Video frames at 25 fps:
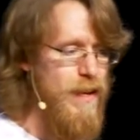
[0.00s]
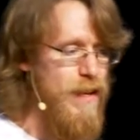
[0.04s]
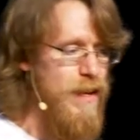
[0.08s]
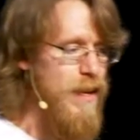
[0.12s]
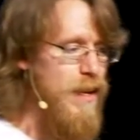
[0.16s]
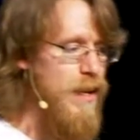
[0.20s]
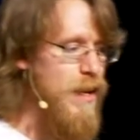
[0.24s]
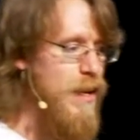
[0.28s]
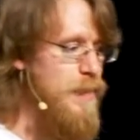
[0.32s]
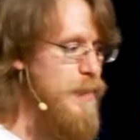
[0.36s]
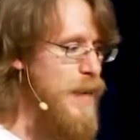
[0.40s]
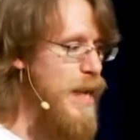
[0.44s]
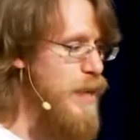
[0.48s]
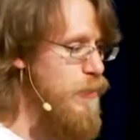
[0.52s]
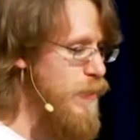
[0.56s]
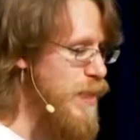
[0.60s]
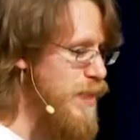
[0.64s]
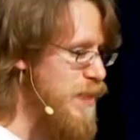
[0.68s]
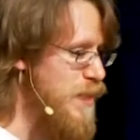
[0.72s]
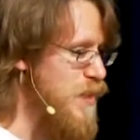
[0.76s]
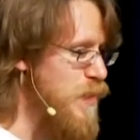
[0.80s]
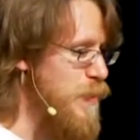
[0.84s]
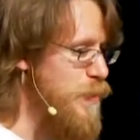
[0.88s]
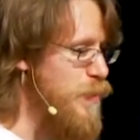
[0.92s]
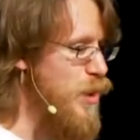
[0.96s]
I read
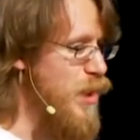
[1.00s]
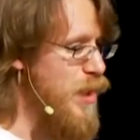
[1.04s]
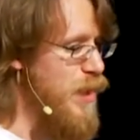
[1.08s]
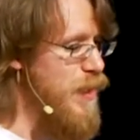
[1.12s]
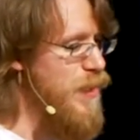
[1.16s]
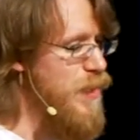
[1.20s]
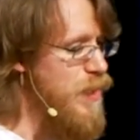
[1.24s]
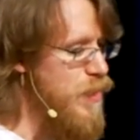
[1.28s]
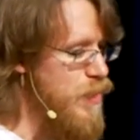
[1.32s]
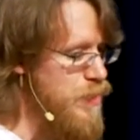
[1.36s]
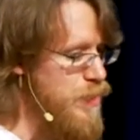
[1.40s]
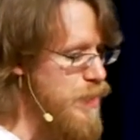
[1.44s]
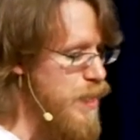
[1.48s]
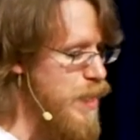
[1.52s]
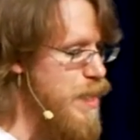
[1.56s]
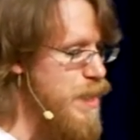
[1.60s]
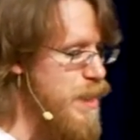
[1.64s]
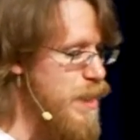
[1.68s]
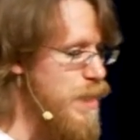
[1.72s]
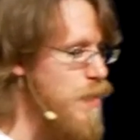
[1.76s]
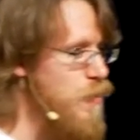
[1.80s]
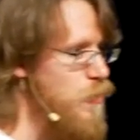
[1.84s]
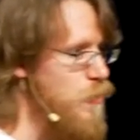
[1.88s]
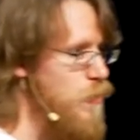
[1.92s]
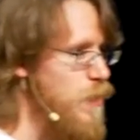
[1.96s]
this book called The
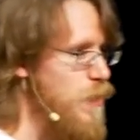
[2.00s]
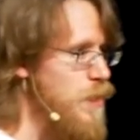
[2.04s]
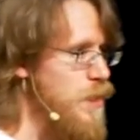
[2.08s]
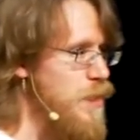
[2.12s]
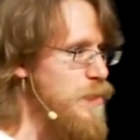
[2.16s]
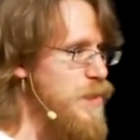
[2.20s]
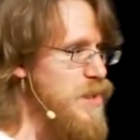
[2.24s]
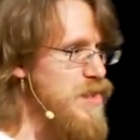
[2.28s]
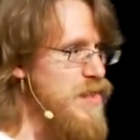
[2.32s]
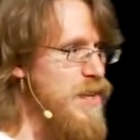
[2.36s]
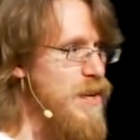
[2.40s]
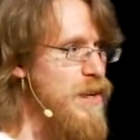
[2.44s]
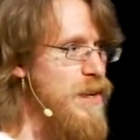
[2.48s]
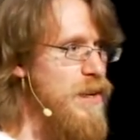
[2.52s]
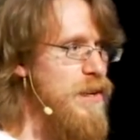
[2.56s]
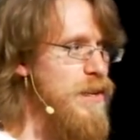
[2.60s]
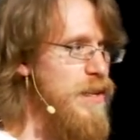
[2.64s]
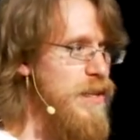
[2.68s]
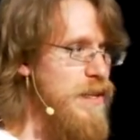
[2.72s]
Cathedral and the Bazaar.